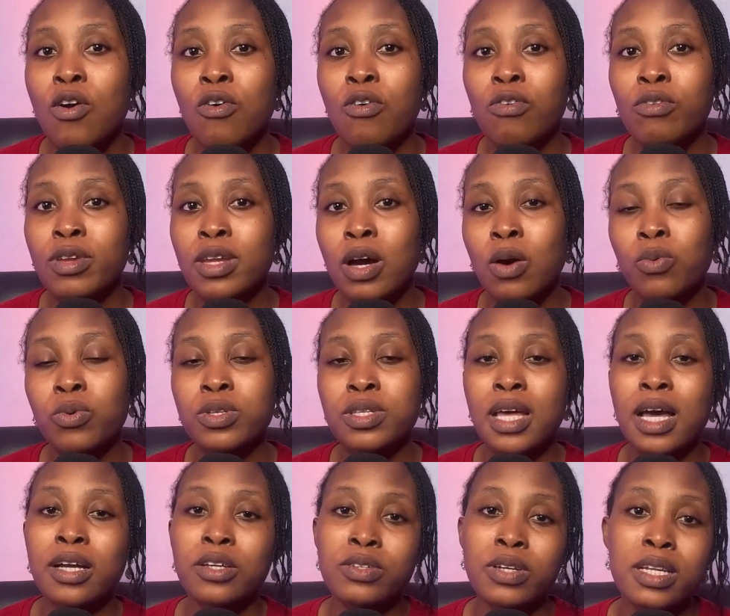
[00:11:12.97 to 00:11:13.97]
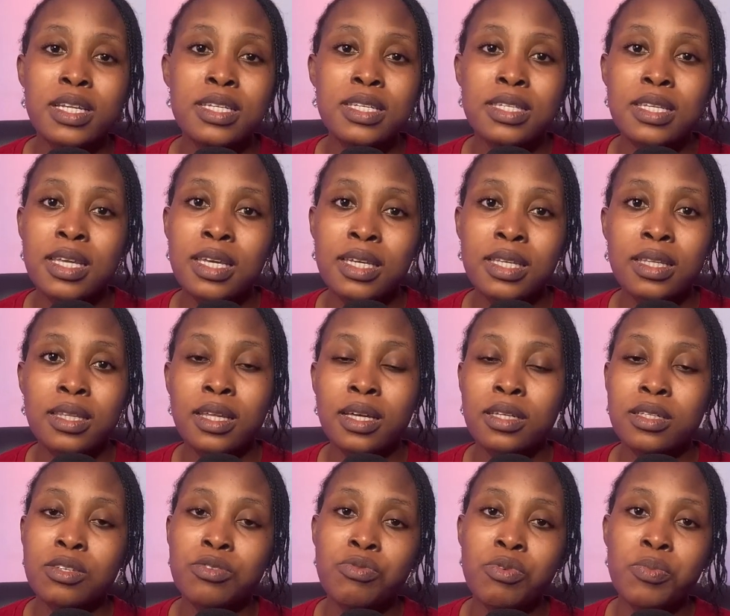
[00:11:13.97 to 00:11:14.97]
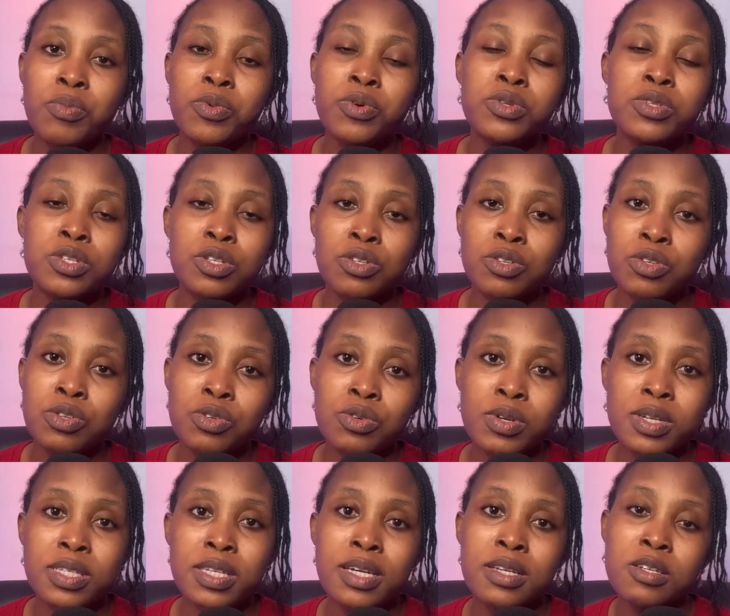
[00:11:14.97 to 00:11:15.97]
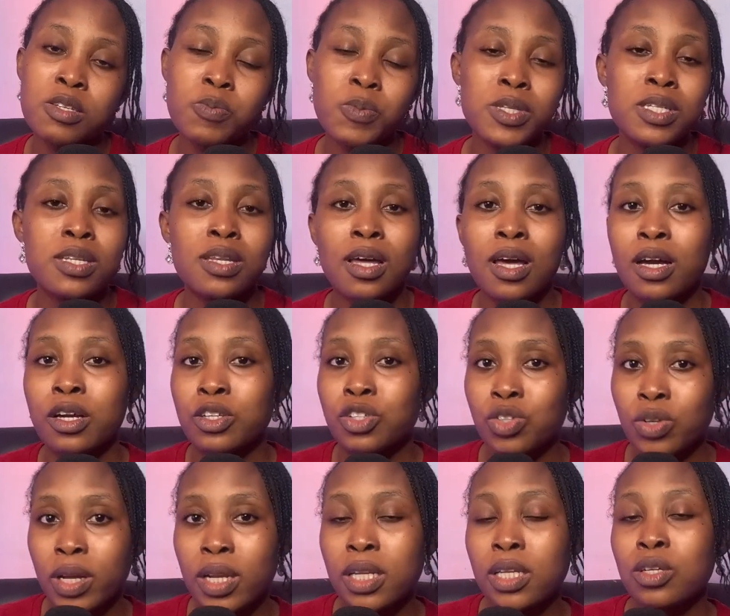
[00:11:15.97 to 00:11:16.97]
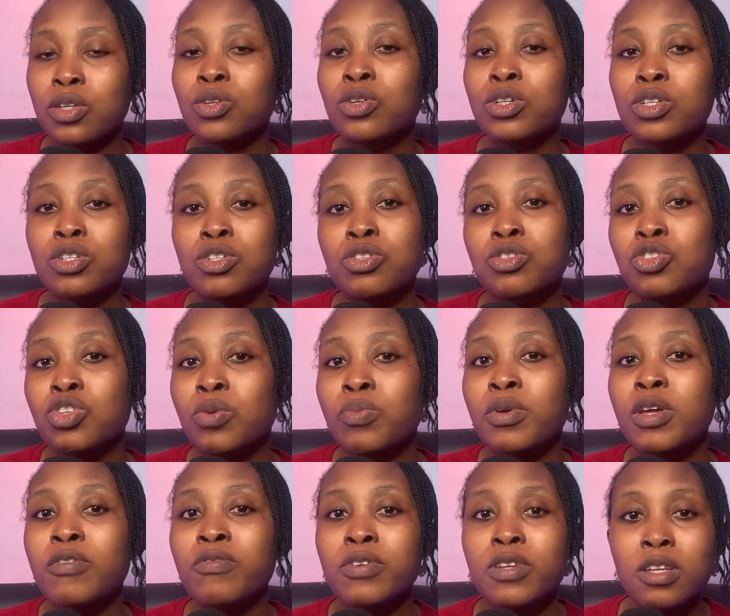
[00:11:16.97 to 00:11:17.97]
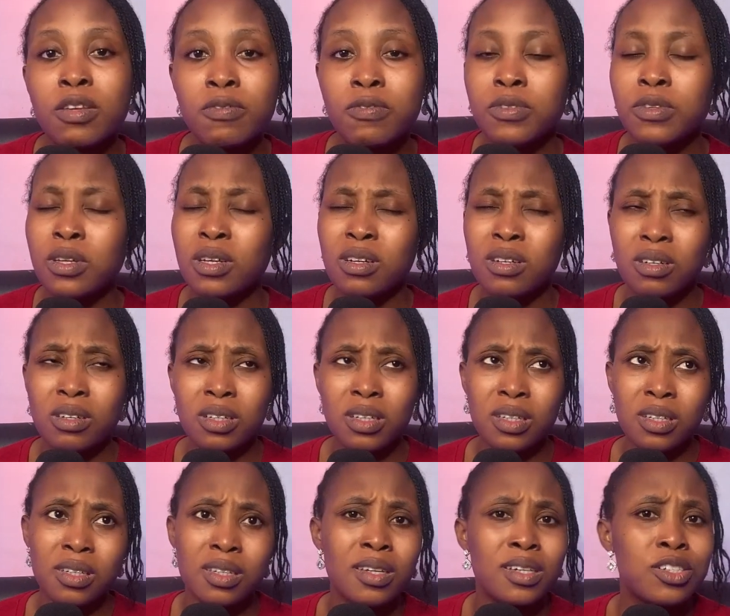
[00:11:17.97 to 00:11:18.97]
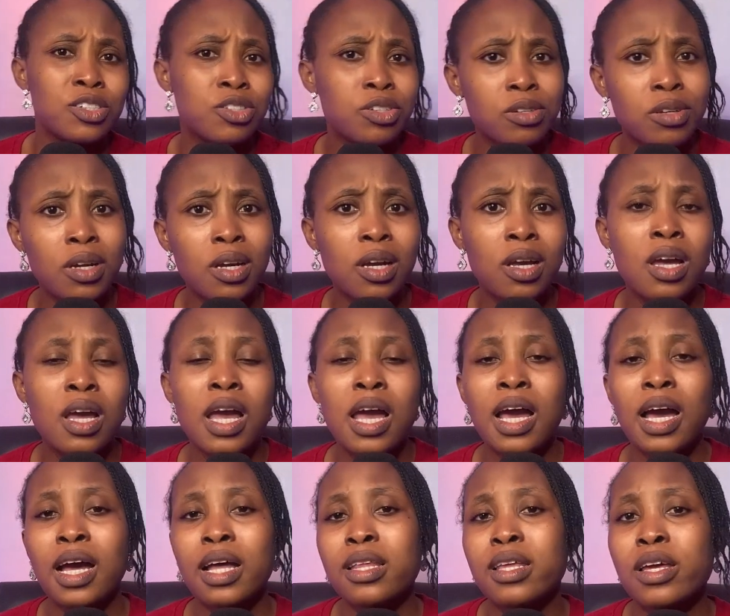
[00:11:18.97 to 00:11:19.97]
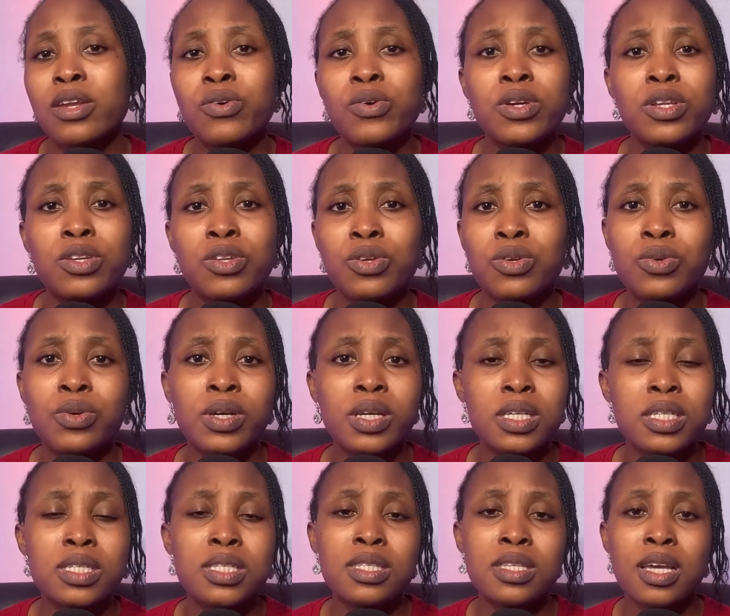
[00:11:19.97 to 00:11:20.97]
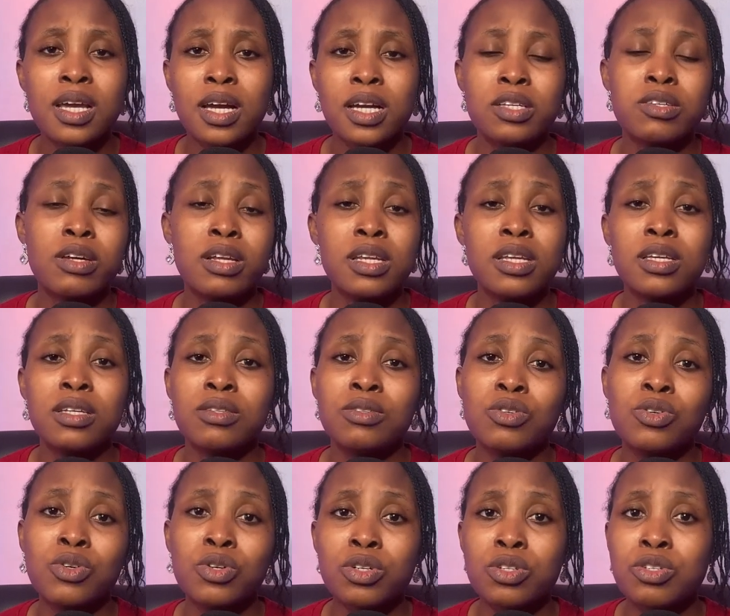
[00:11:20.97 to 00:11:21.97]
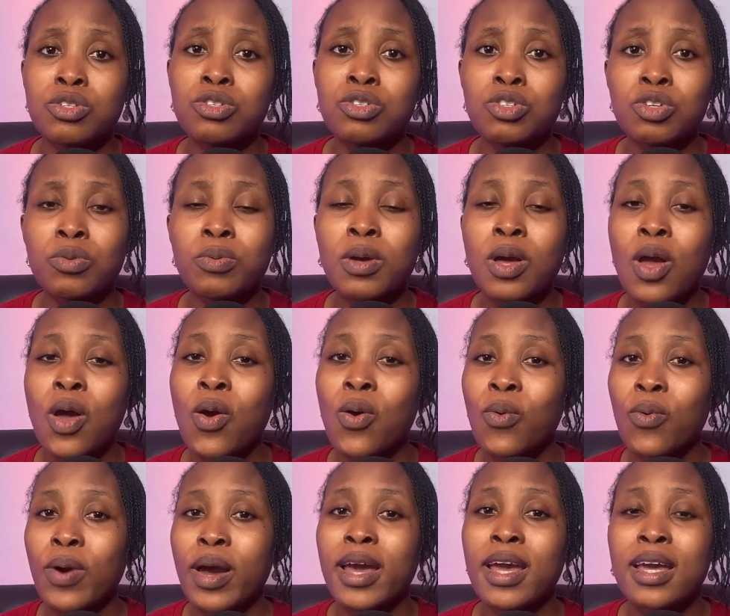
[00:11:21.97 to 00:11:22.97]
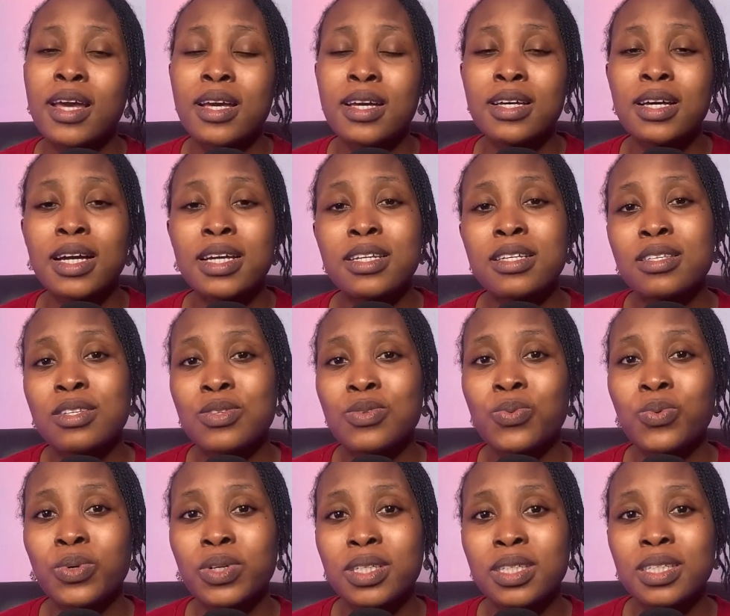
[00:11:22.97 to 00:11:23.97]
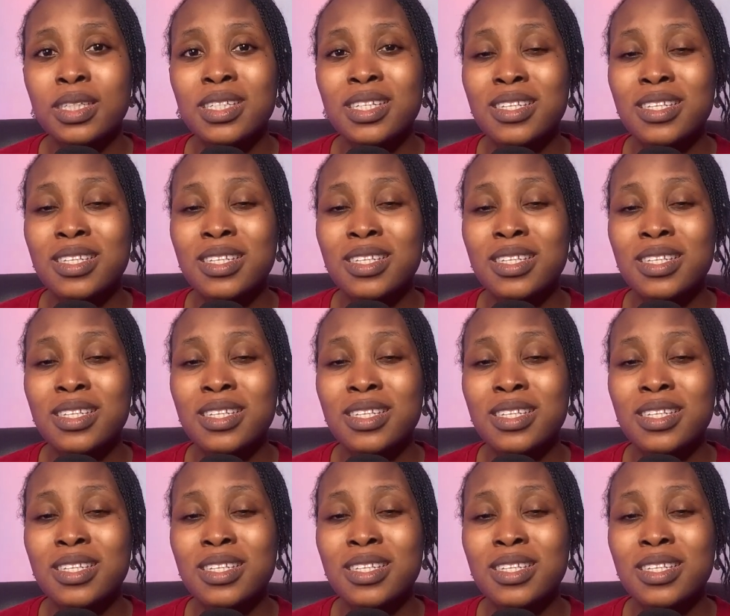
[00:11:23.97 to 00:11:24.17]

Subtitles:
that was actually saying that remote in the US, and this person actually got this job even if they are in Nigeria and they're not in the US. They actually got this job. Why? And this is one